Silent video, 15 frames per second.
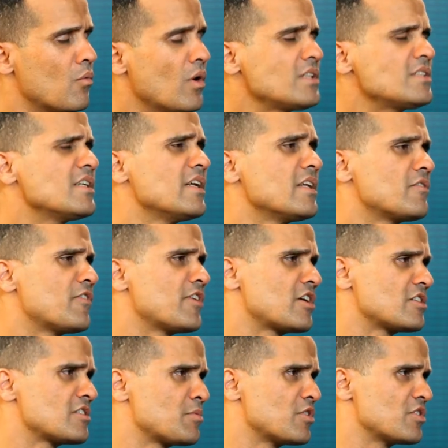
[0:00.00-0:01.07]
What's in it for
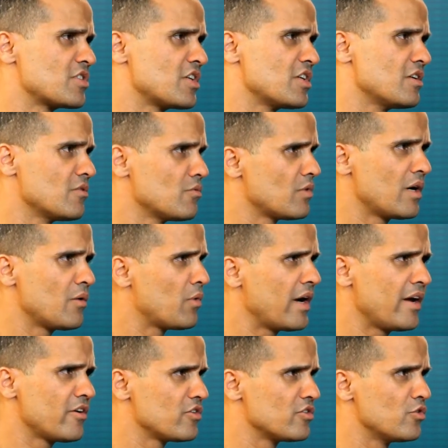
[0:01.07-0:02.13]
Kaspersky? Why,
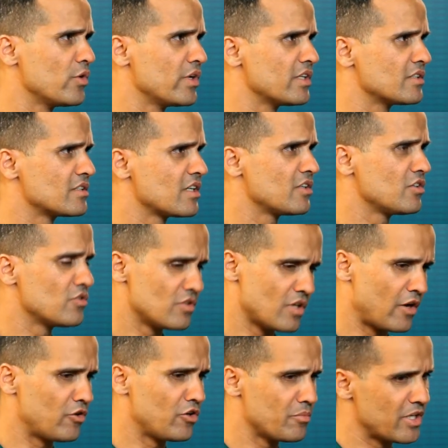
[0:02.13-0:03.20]
why are you doing this? Are you,
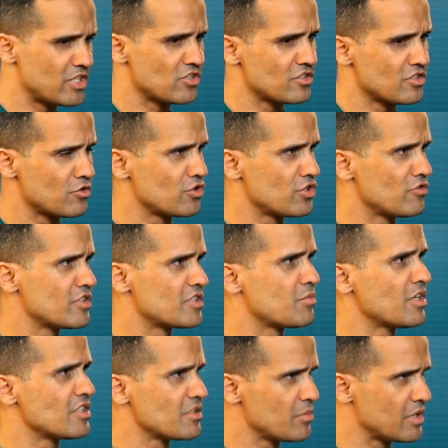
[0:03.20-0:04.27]
I know you mentioned social
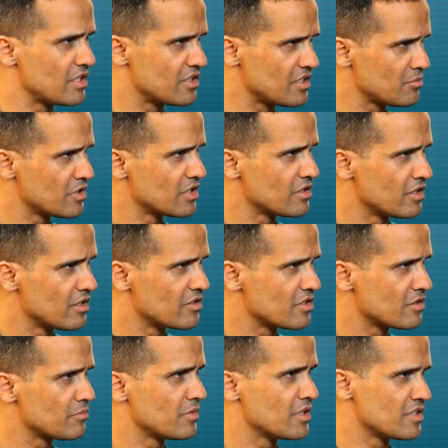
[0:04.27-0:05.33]
responsibility, but
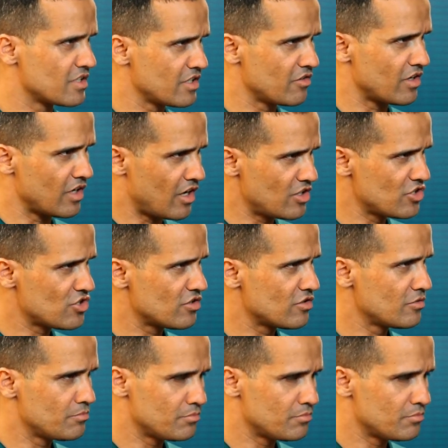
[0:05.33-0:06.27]
there's a, is there a larger